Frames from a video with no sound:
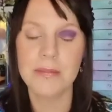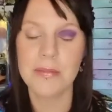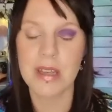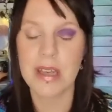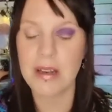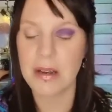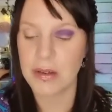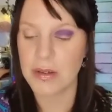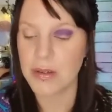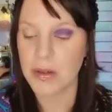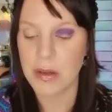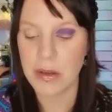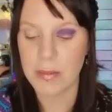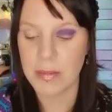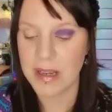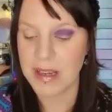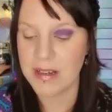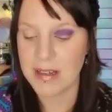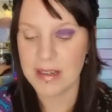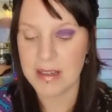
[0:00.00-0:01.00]
you know,
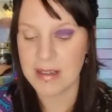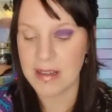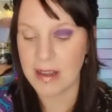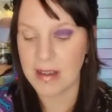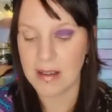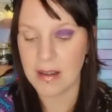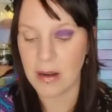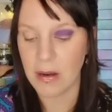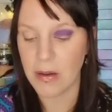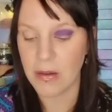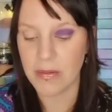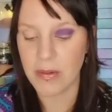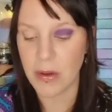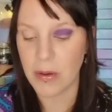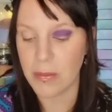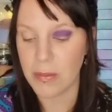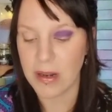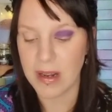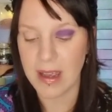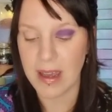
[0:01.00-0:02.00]
diabetes has a lot of
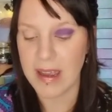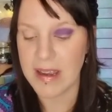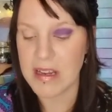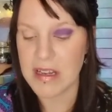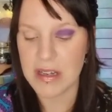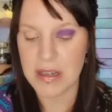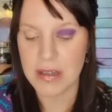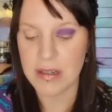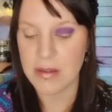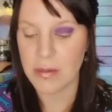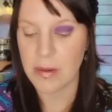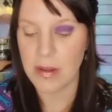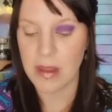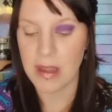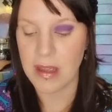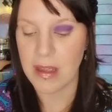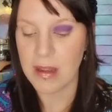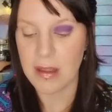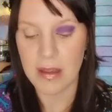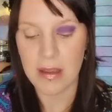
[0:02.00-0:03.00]
complications with
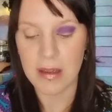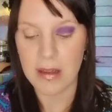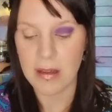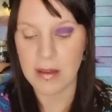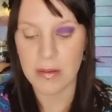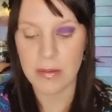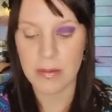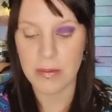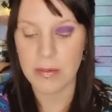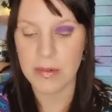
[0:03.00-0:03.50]
it that